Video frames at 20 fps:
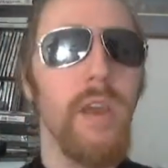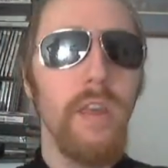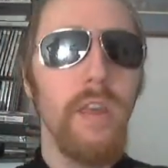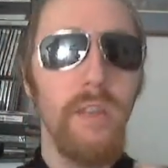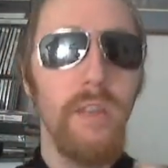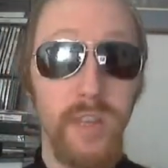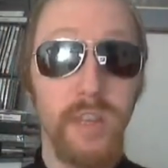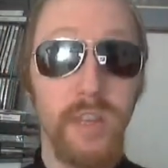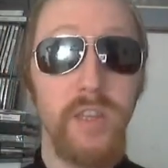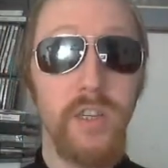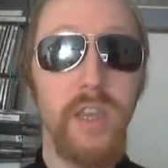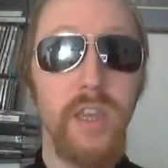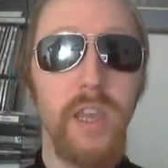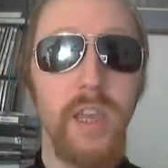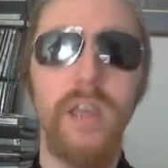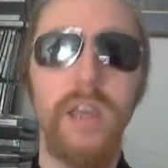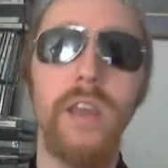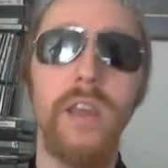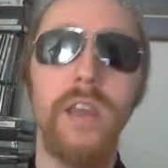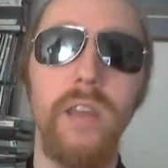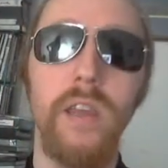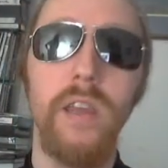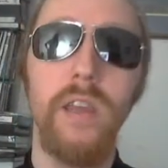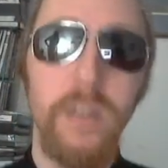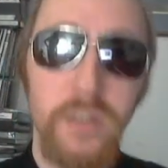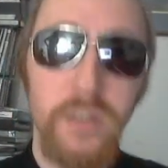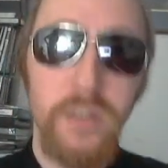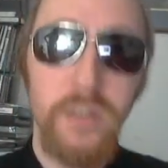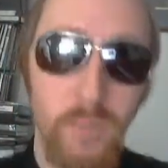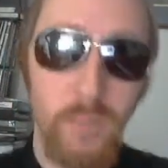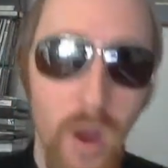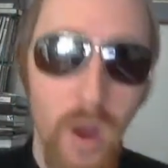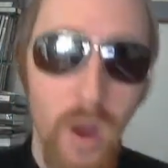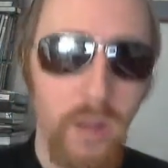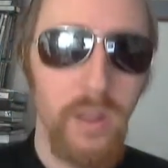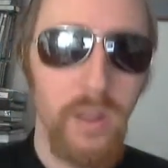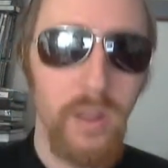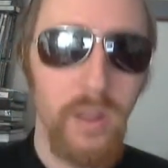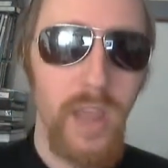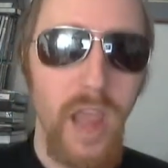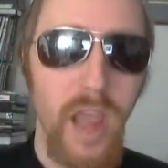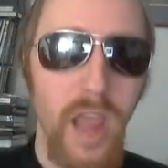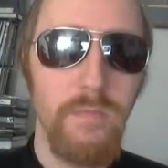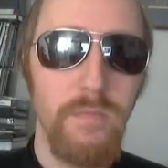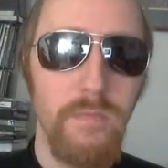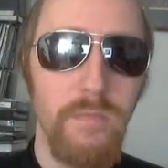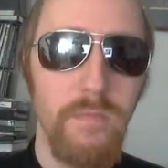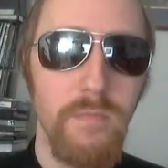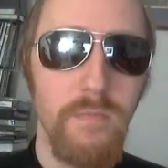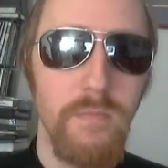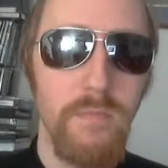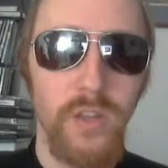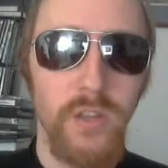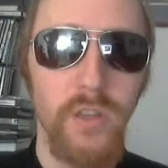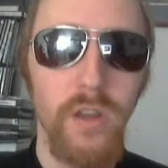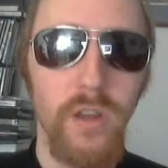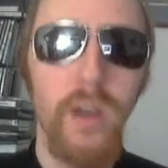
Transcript: this kid is polyamorous,